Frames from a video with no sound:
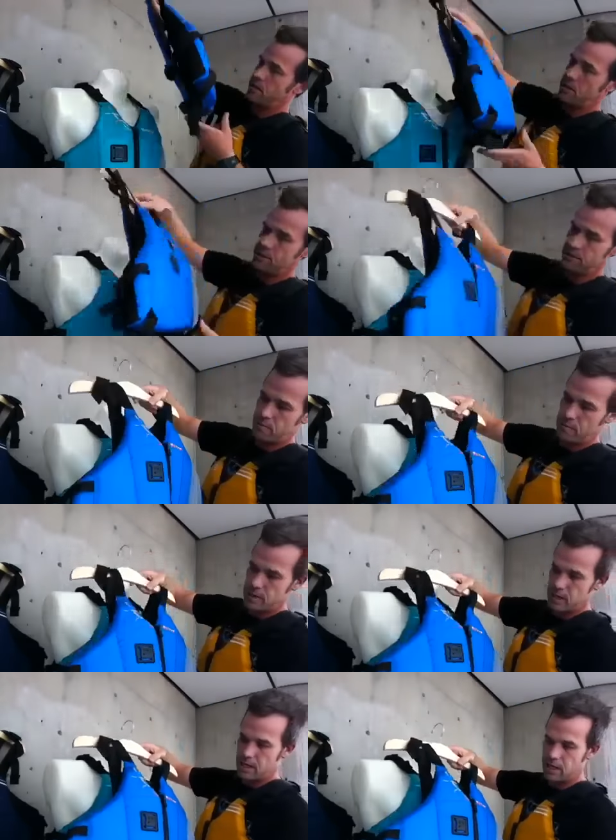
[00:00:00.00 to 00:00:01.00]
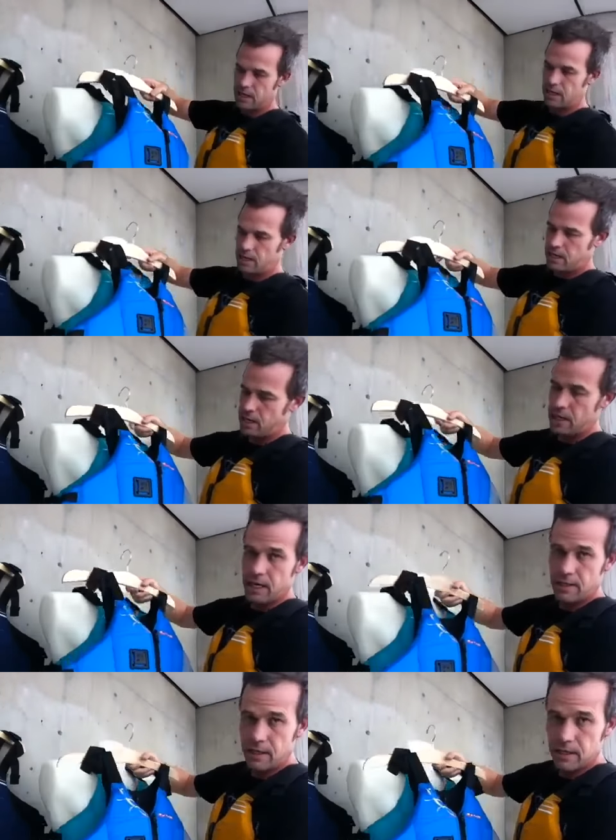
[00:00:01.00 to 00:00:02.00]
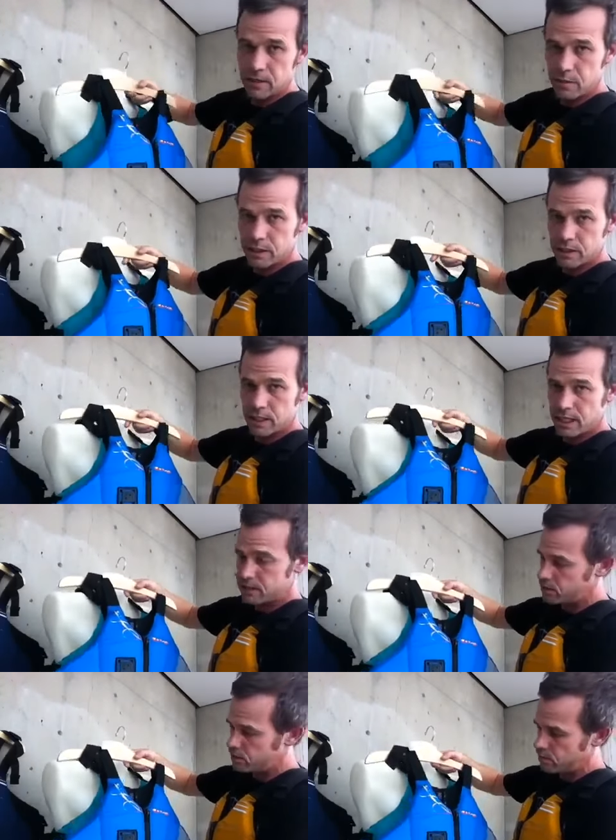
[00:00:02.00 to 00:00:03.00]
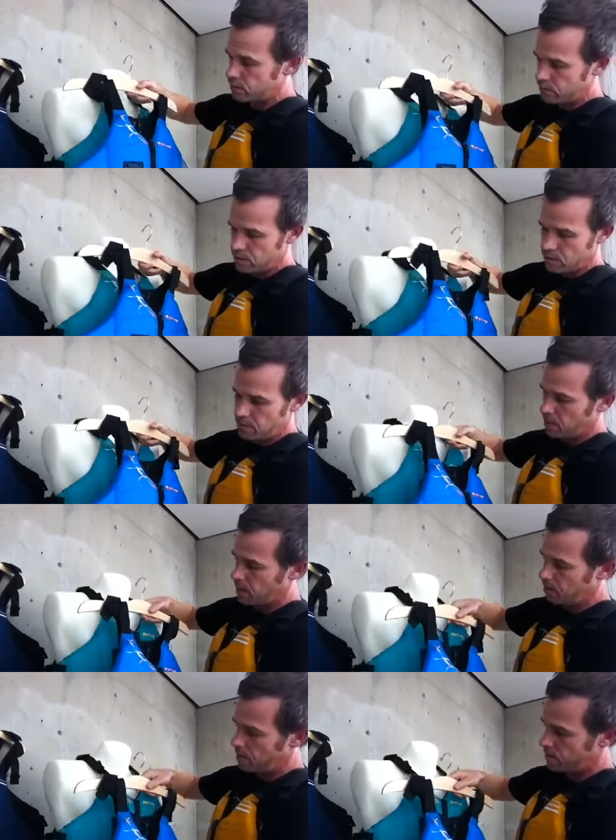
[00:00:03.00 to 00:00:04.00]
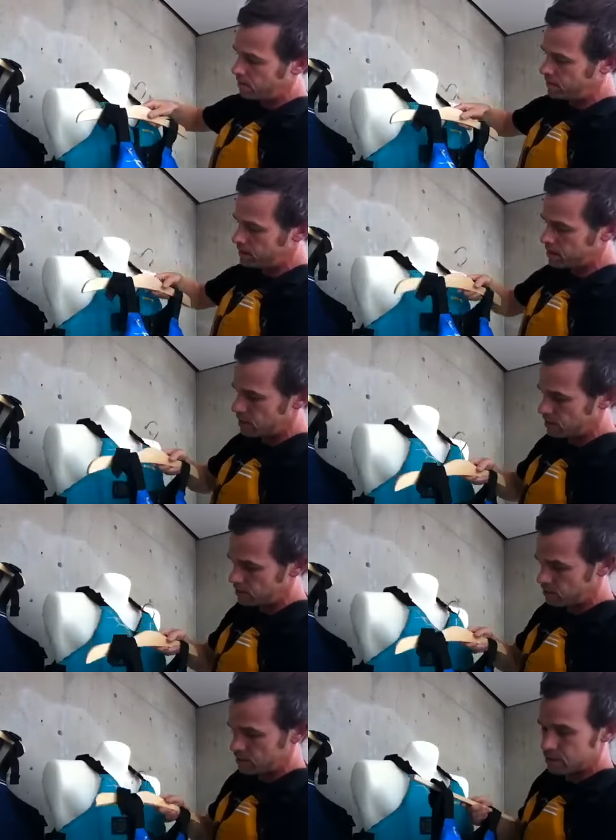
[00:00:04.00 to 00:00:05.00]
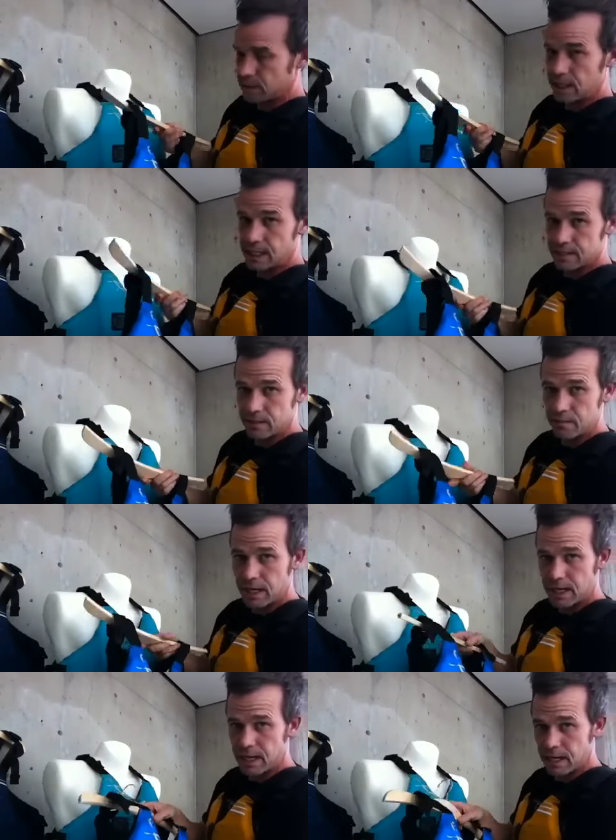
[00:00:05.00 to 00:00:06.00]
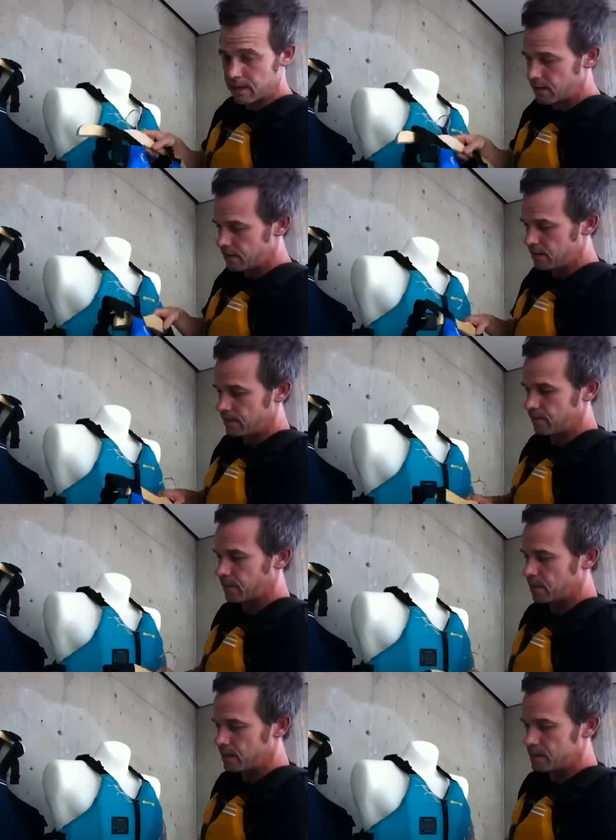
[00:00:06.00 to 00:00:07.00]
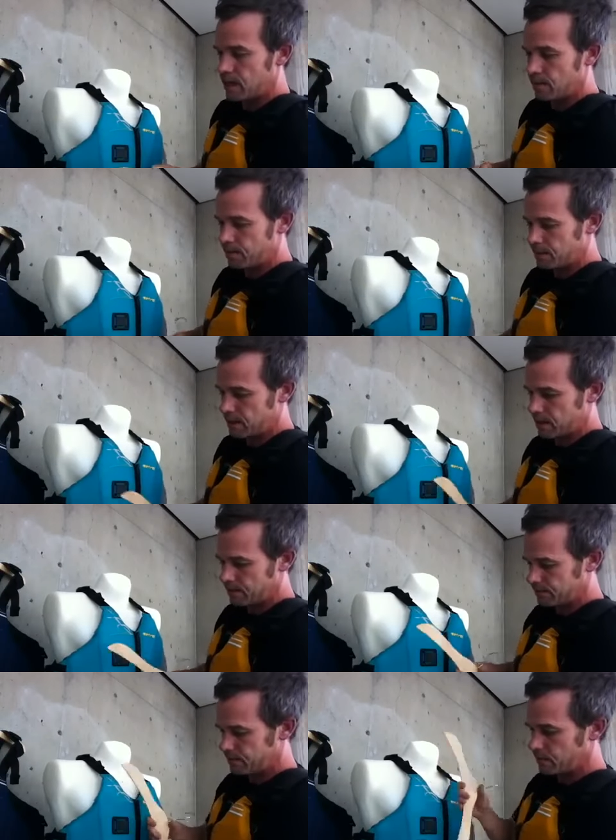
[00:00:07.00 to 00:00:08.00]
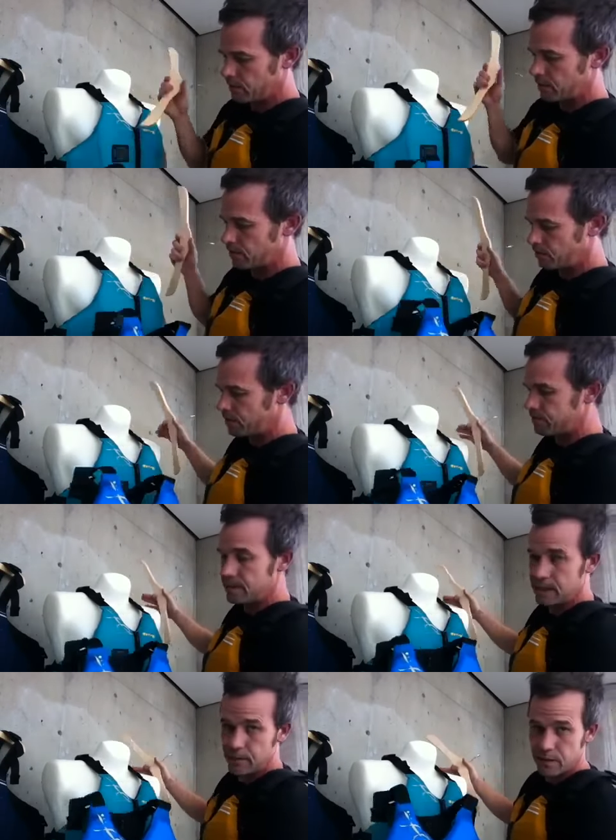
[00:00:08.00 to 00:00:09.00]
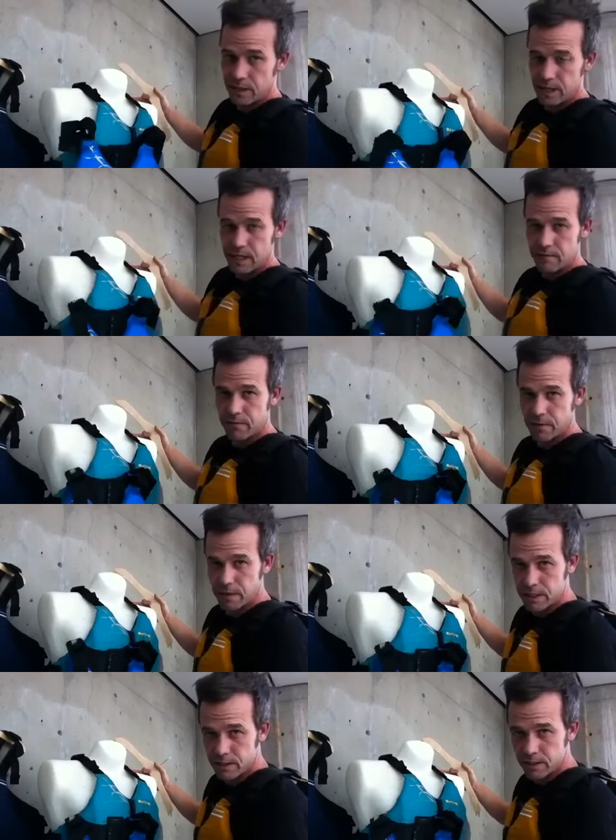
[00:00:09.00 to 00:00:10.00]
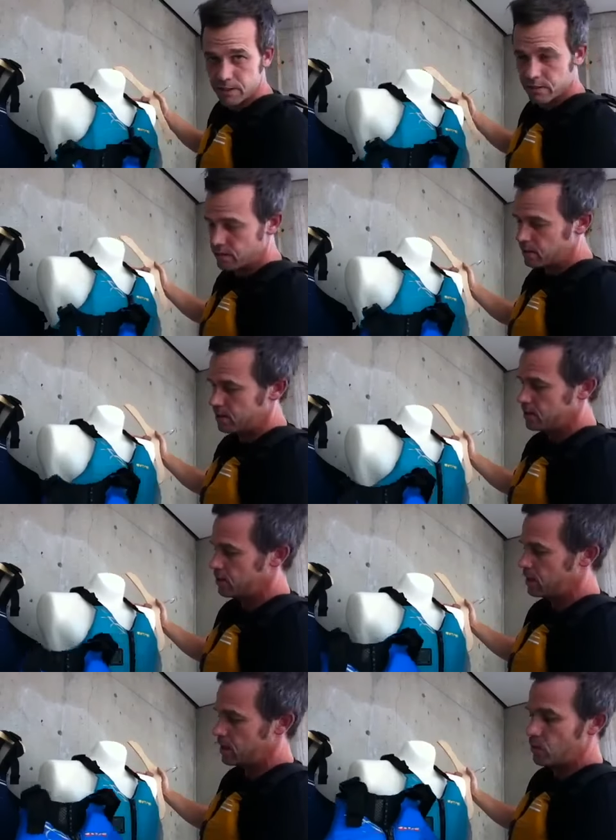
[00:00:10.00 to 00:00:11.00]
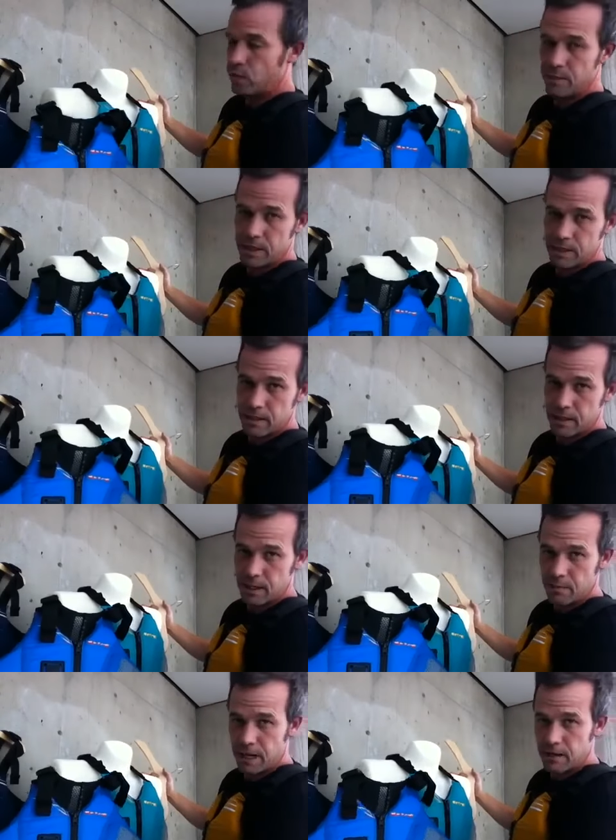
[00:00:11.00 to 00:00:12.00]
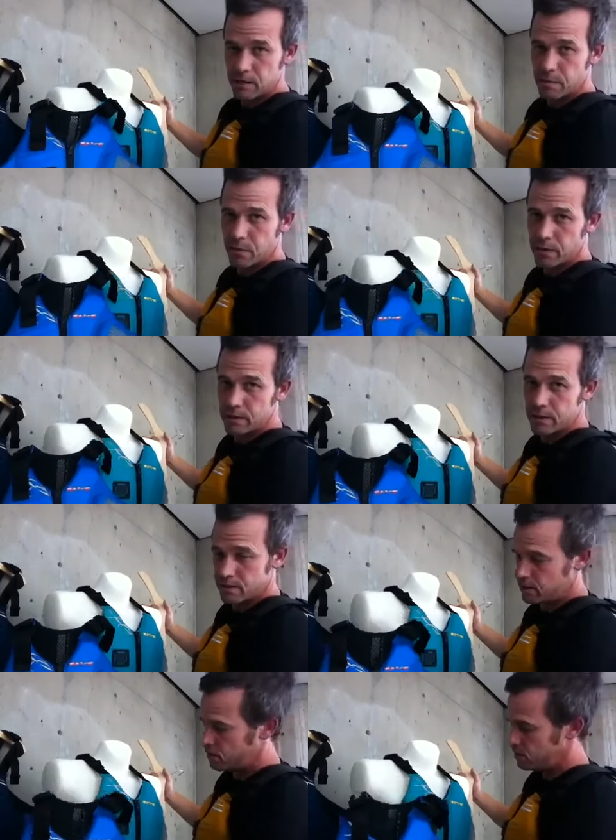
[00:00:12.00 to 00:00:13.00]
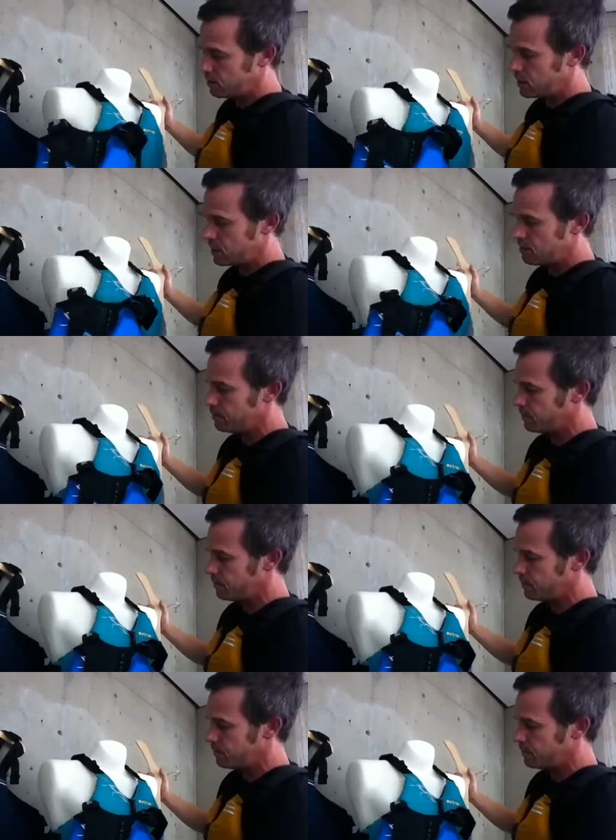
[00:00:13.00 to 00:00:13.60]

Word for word: also bringing it in this, which is an azul. Both of these colors were selected by the top uh, well, 15 really influential uh, women in paddle sports who um,